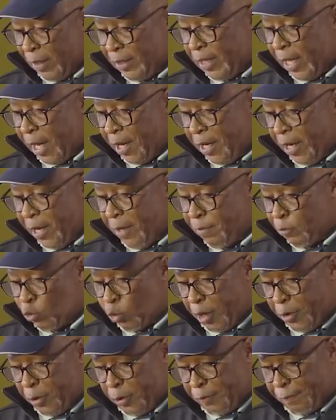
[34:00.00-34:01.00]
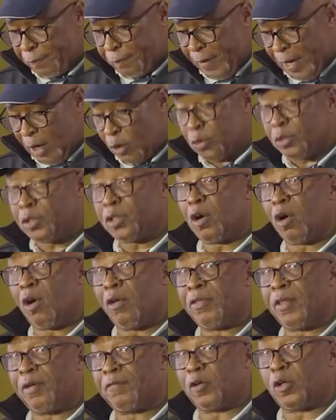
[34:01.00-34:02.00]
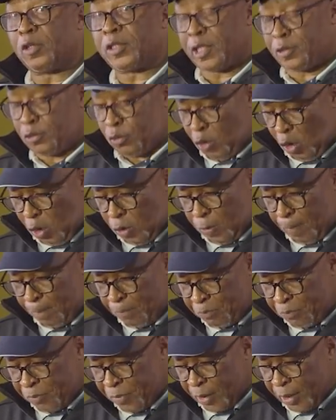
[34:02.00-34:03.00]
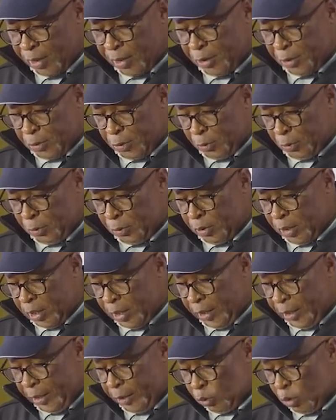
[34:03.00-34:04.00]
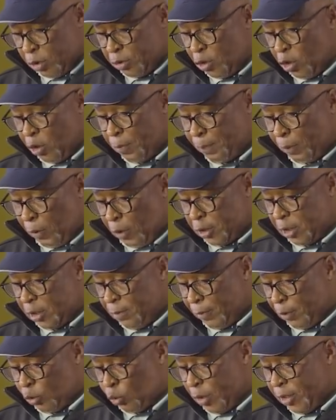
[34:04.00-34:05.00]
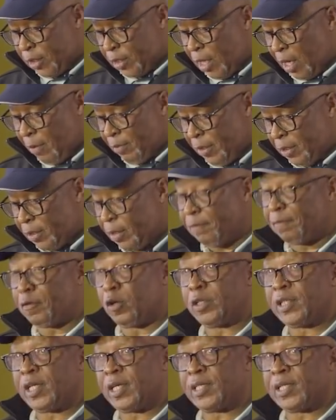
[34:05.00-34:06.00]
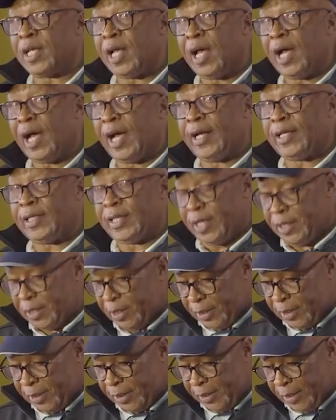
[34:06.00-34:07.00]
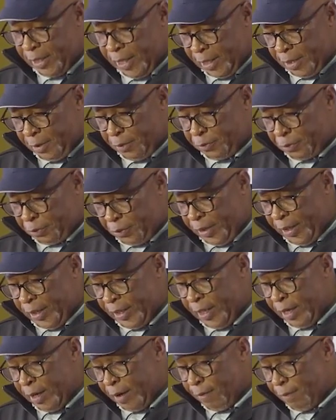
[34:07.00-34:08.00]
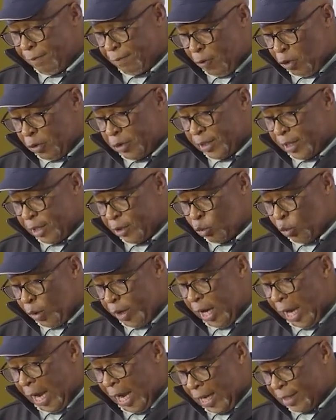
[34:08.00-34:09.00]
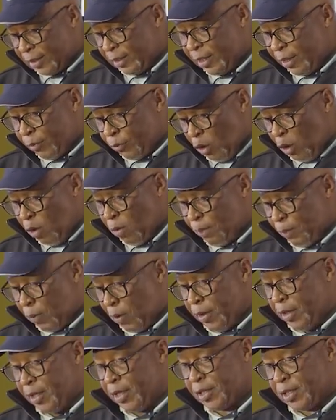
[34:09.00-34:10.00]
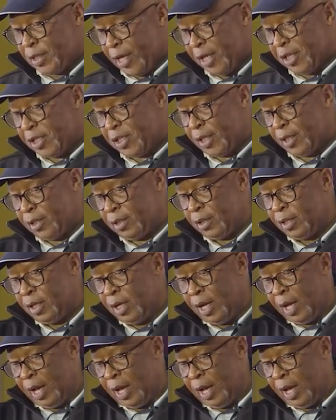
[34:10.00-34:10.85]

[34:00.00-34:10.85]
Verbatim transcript: but their names were not found on the voters' roll. Two, it was not possible to establish the voters' identity. Three, voters were at the wrong polling station.